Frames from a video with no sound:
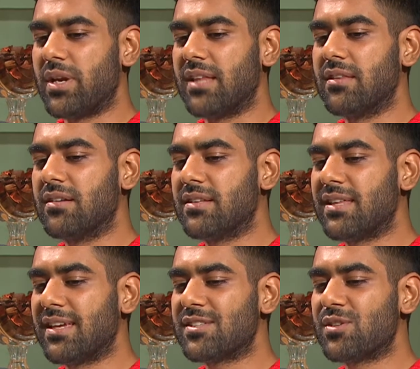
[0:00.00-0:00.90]
And the other
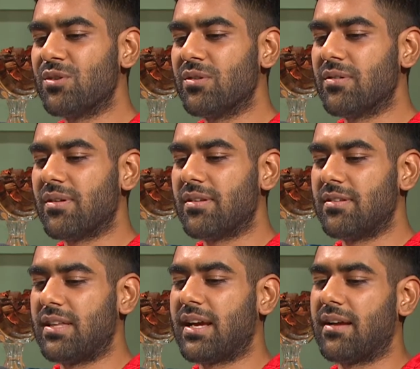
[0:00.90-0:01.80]
thing is, you know,
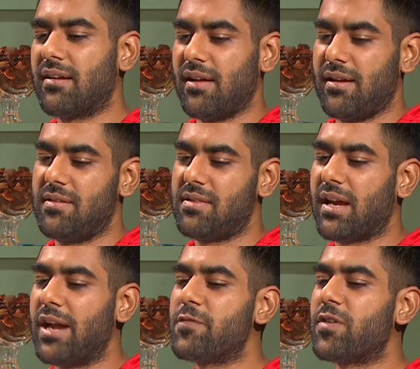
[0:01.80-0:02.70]
the
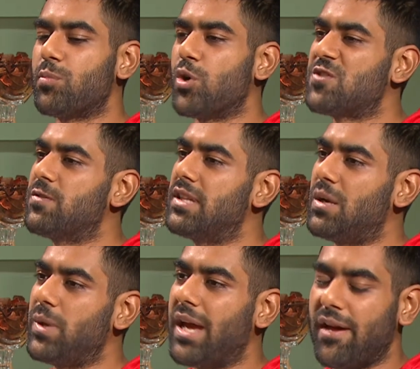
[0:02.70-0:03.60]
kind of atmosphere that
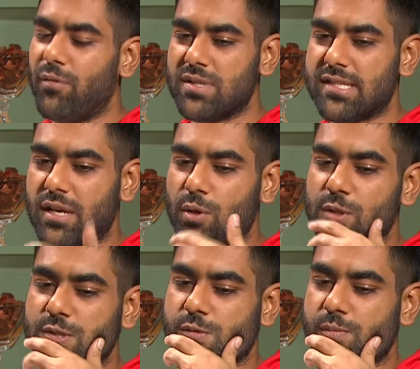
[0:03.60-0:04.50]
we have on set
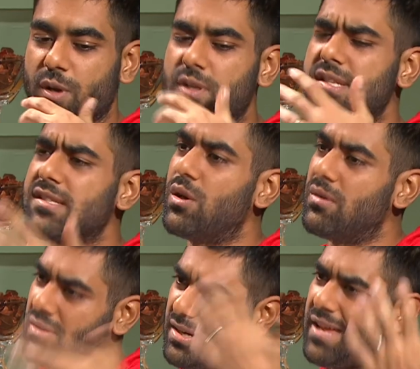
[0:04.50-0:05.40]
also, because it's a
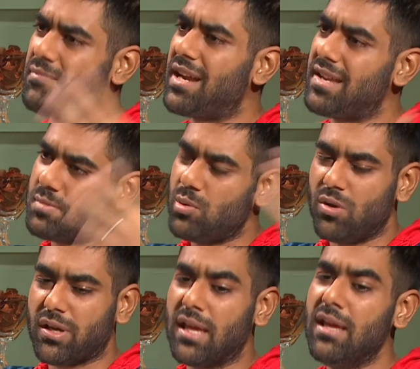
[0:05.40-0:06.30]
team that has been
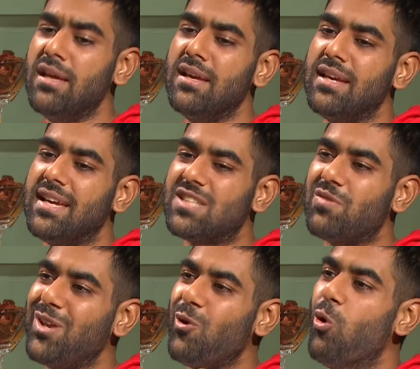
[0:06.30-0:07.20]
working, it's
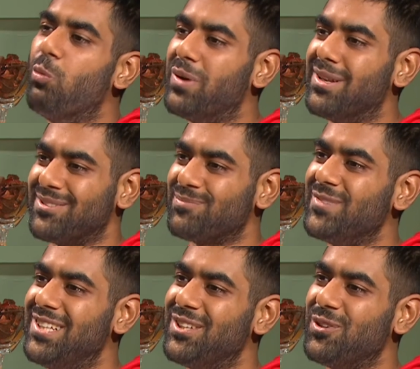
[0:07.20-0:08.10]
very open,
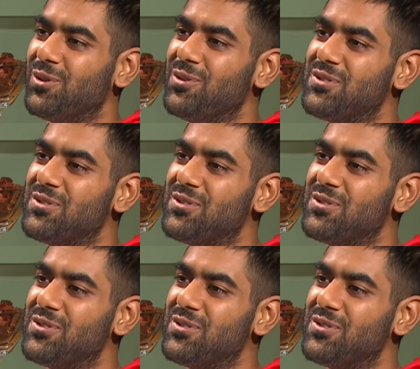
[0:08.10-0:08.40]
you know.